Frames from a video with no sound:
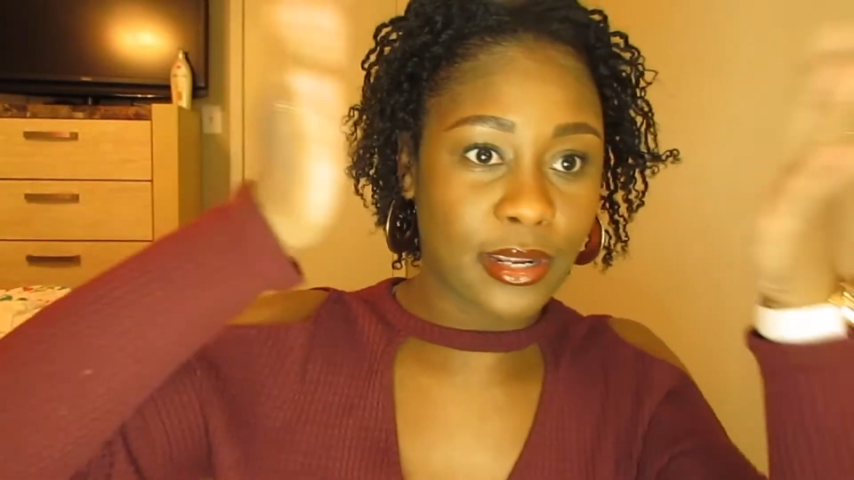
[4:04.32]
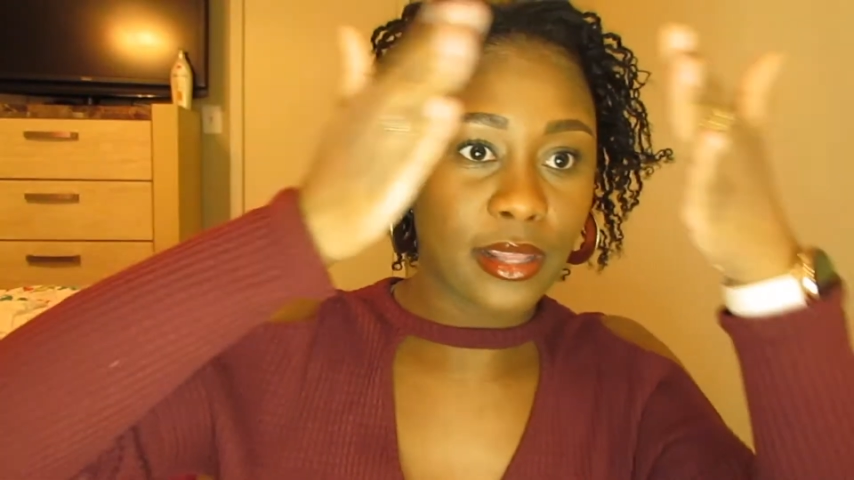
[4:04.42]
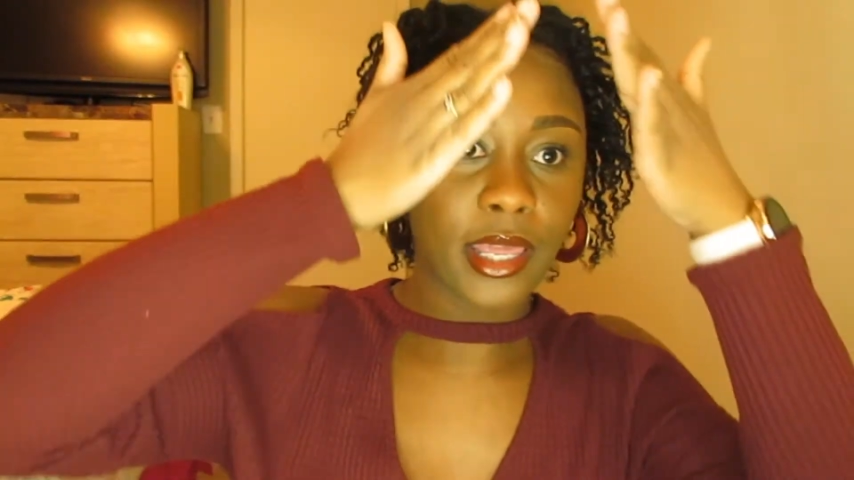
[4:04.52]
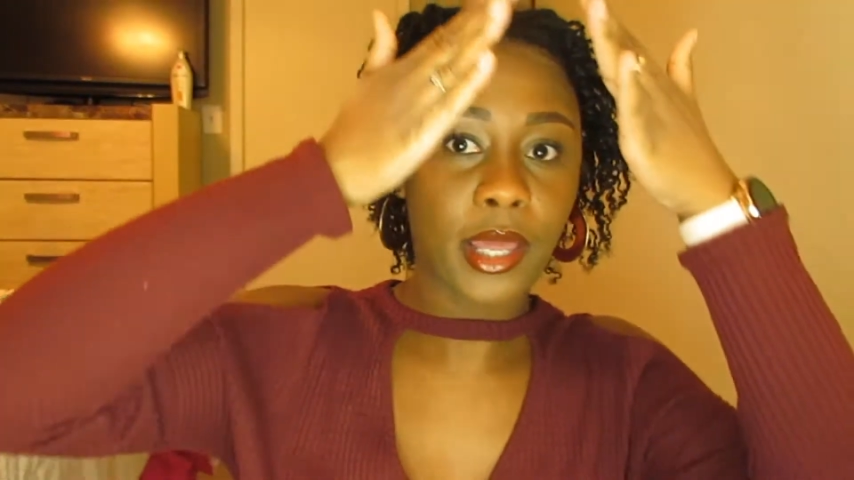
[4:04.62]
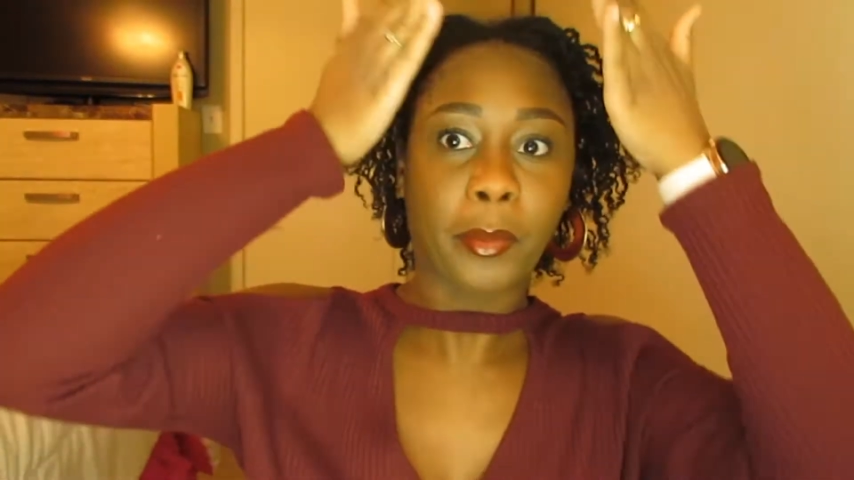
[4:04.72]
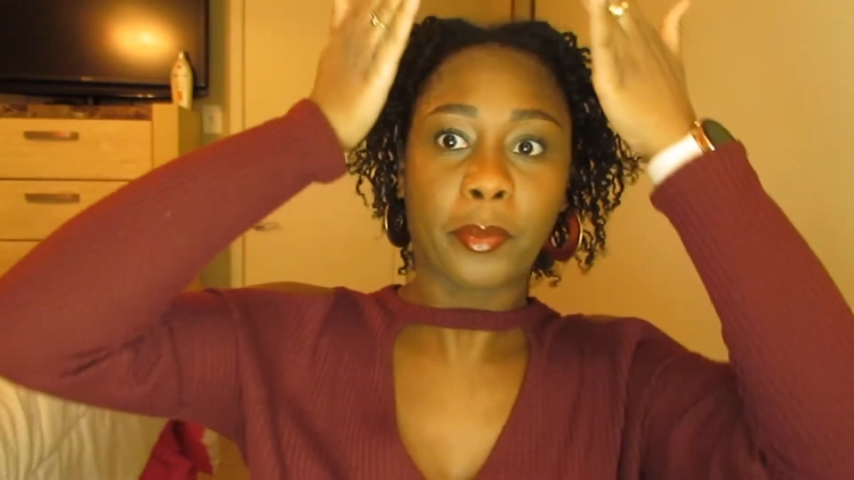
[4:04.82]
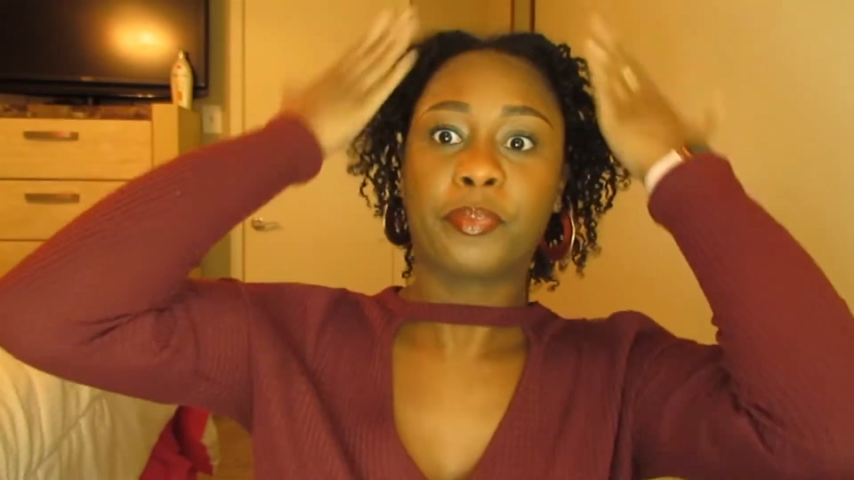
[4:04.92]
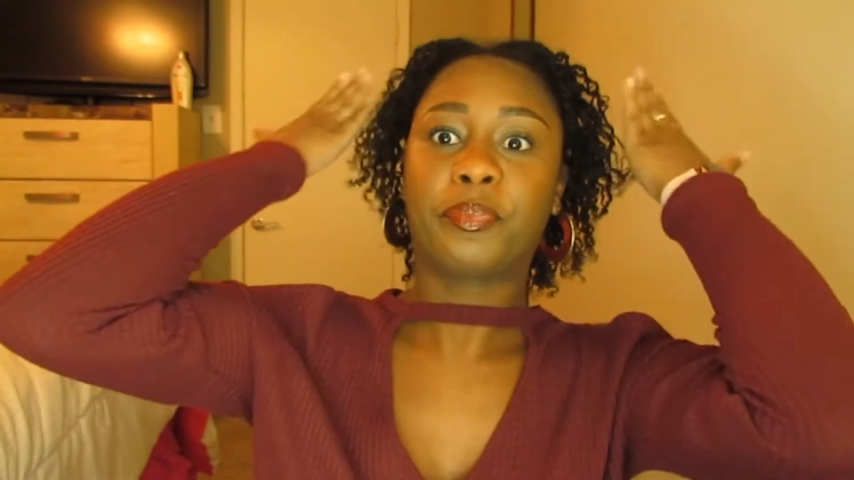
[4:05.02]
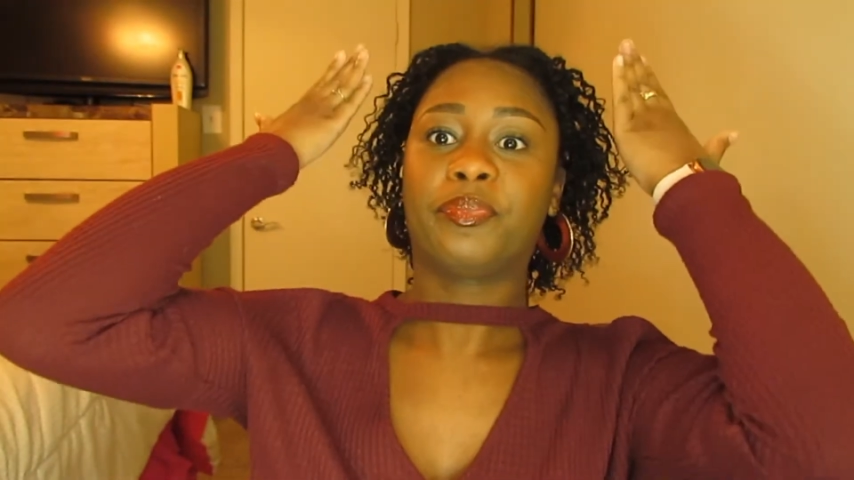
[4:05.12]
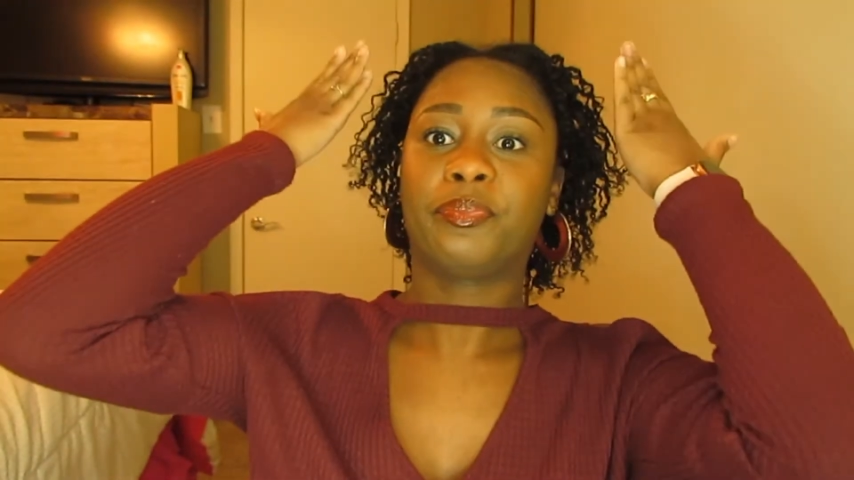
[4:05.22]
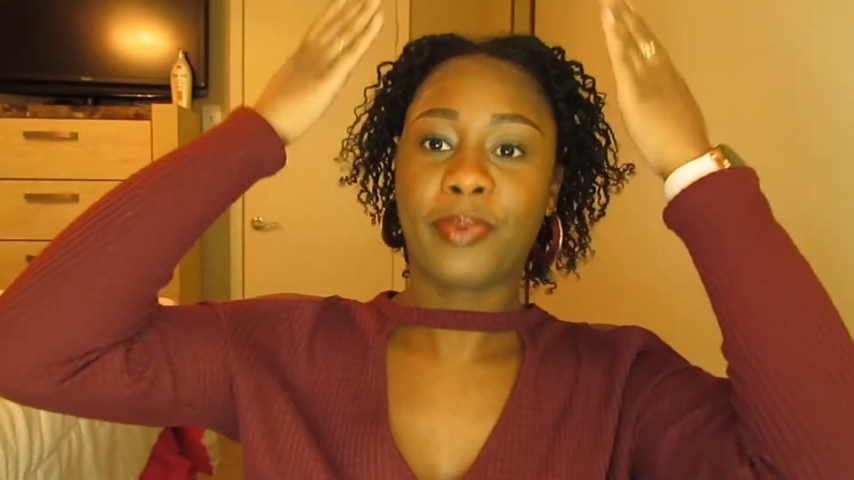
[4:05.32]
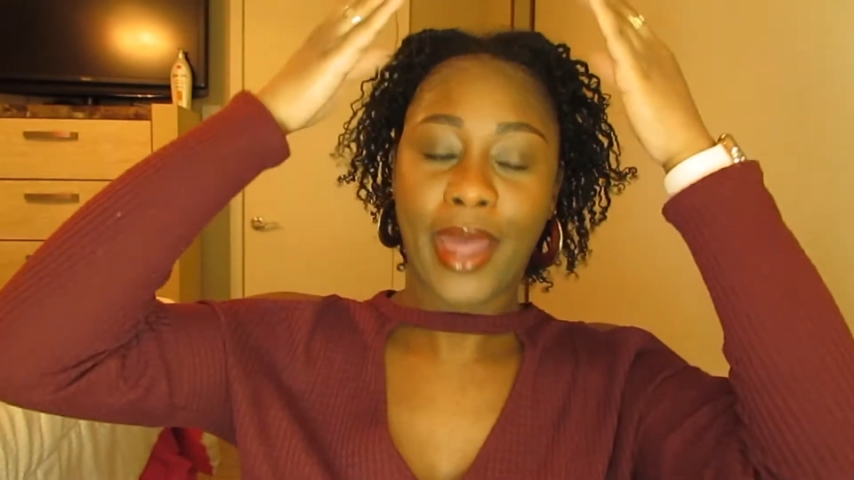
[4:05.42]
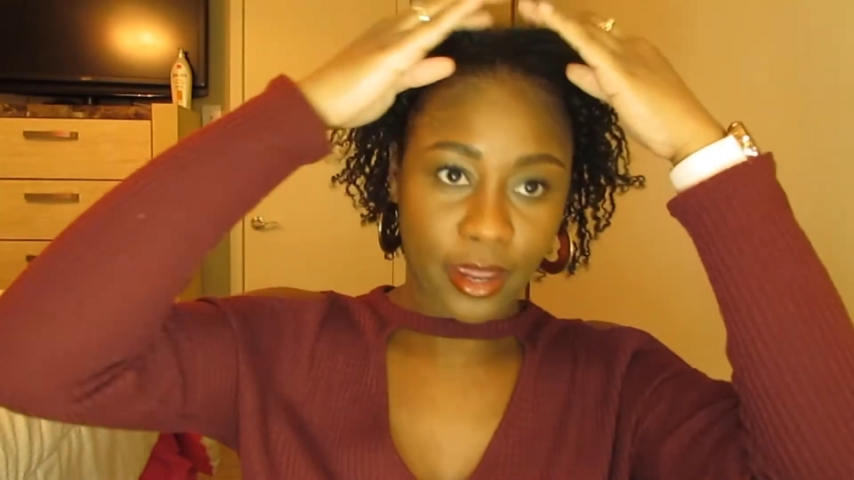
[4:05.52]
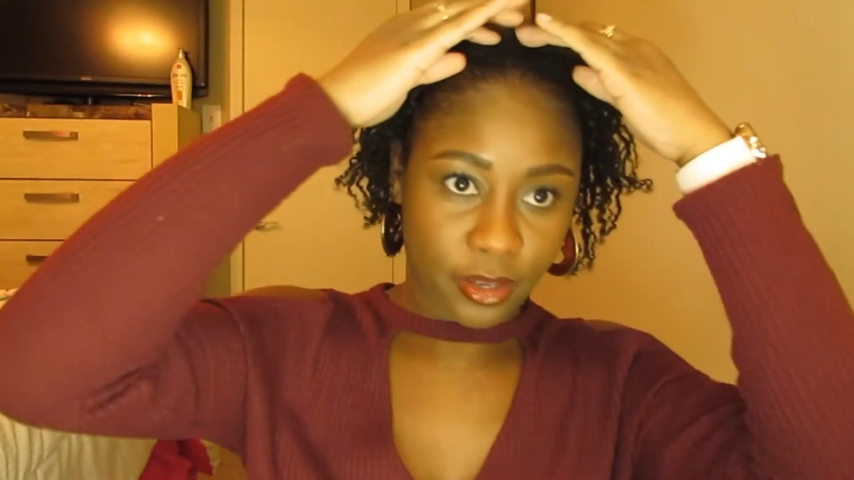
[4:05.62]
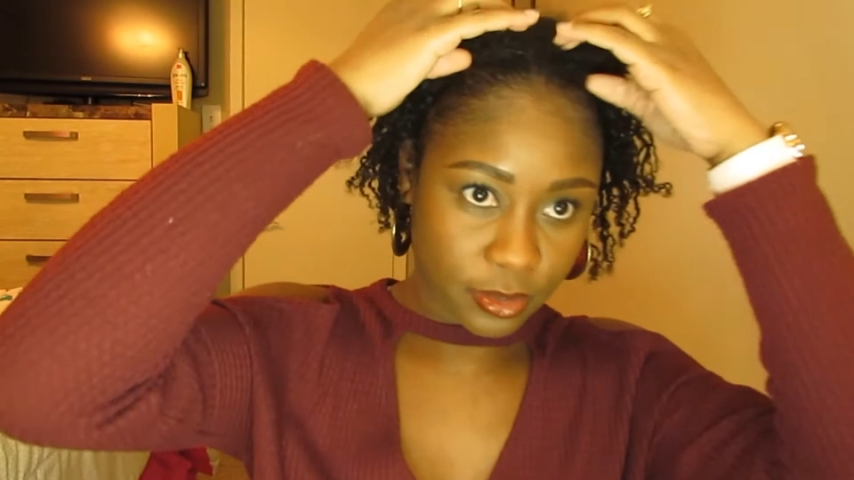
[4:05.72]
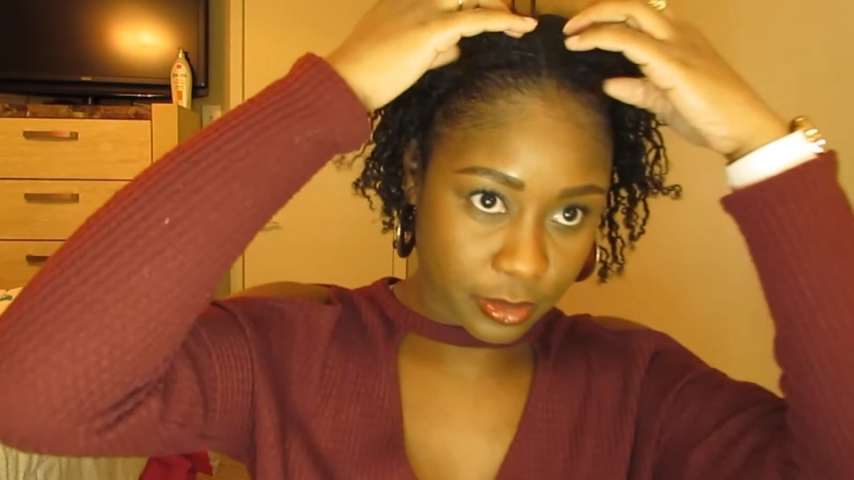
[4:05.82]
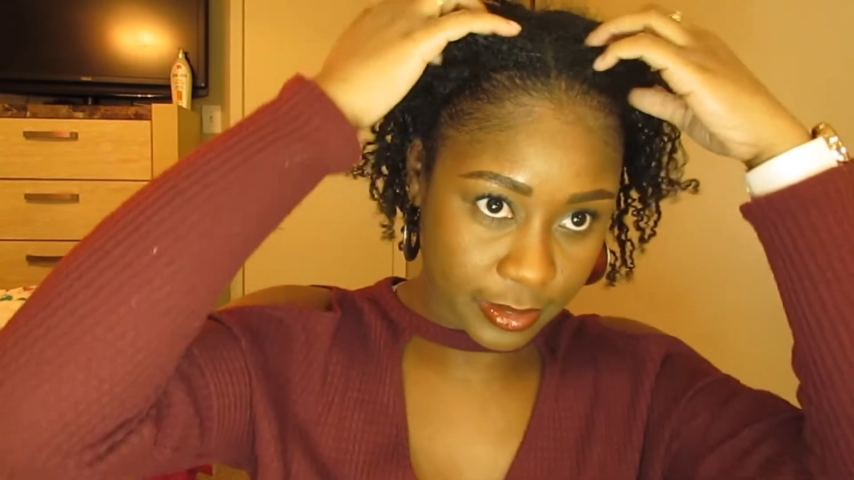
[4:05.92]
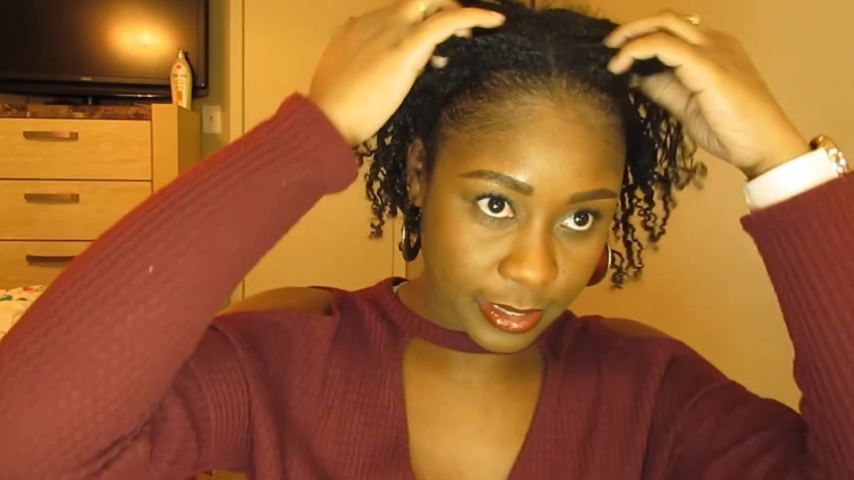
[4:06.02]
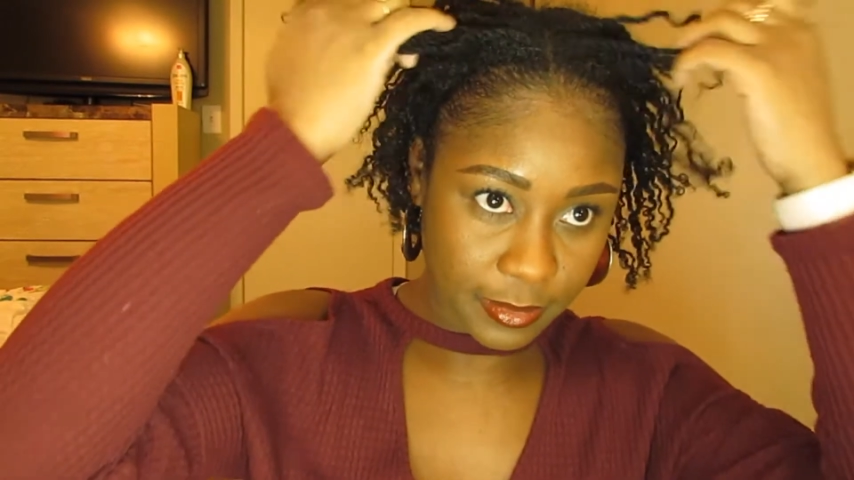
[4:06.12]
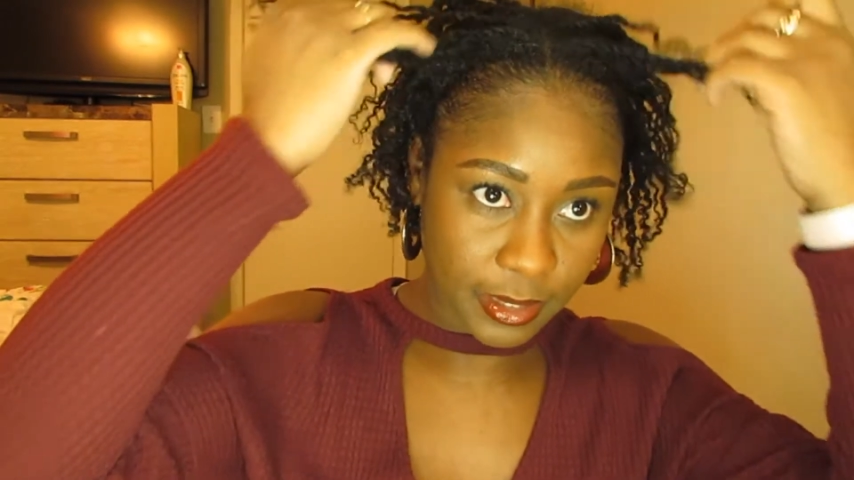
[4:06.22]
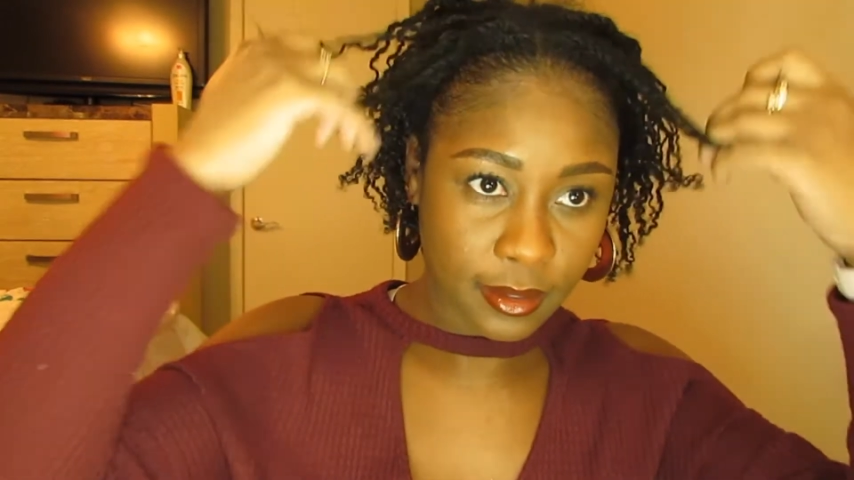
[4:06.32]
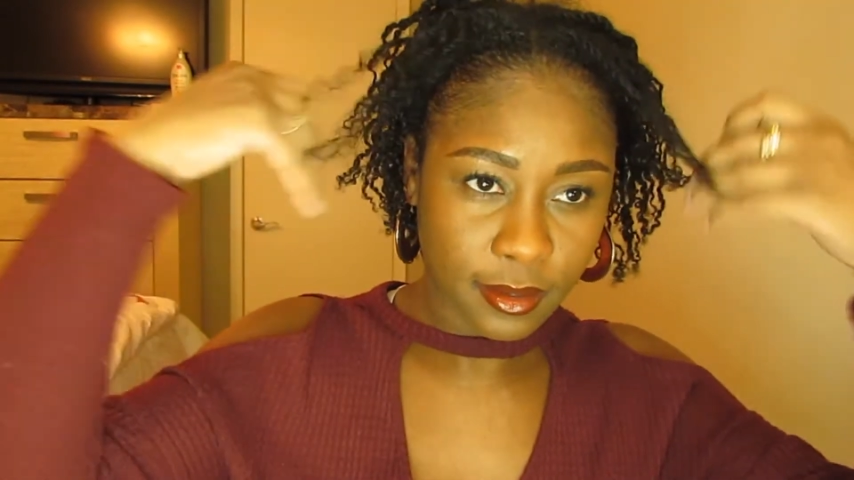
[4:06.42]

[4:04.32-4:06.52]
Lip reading: not like back, you know what I mean?